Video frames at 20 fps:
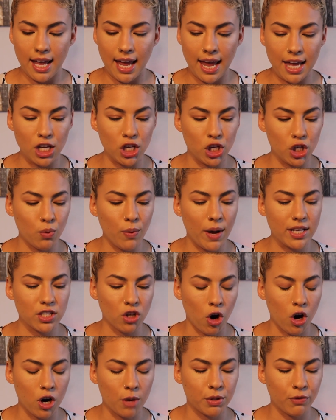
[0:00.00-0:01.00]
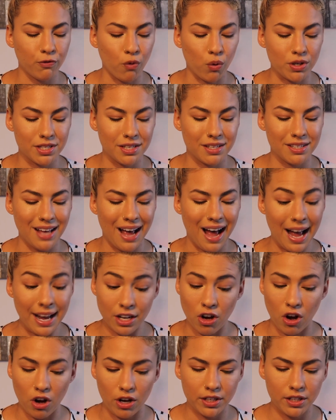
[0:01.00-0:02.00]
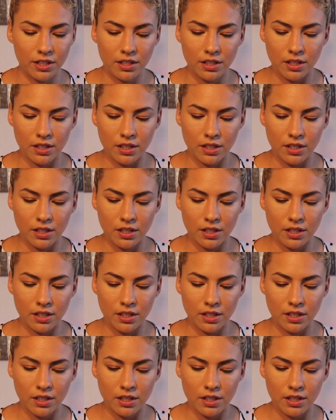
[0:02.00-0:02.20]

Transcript: a U.S. Armed Forces icon